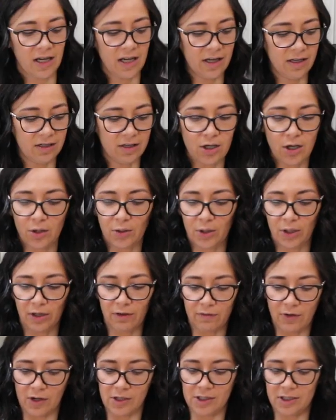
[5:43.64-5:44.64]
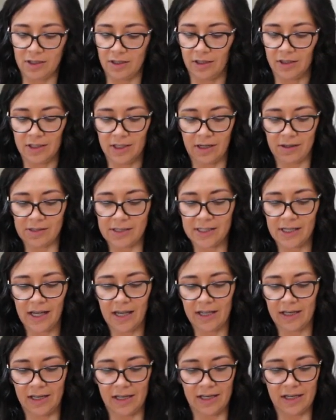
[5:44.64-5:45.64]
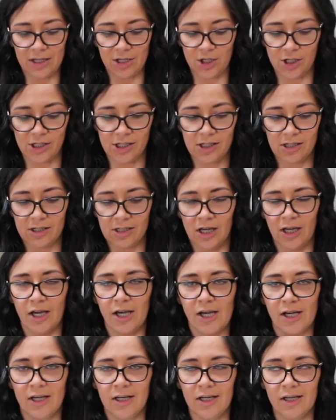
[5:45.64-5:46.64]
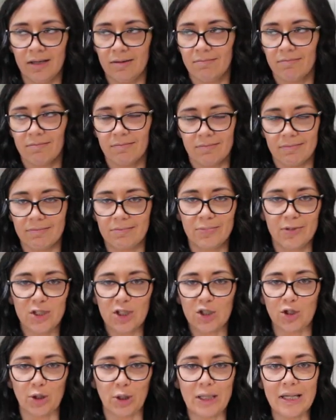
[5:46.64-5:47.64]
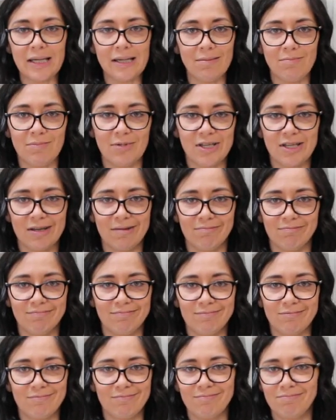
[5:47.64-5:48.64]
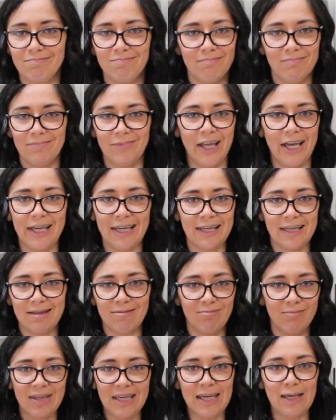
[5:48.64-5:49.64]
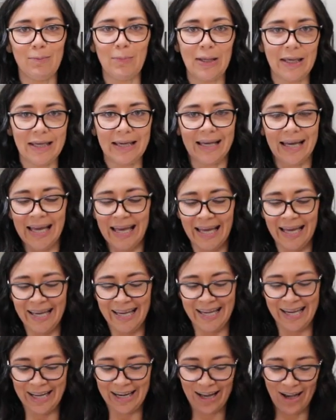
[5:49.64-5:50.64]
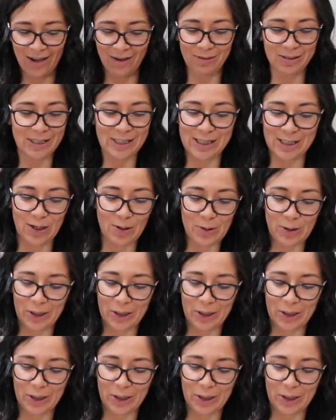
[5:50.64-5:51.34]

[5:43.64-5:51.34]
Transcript: and coconut frosting on the outside. And it just screamed like, eat me. You know, it was so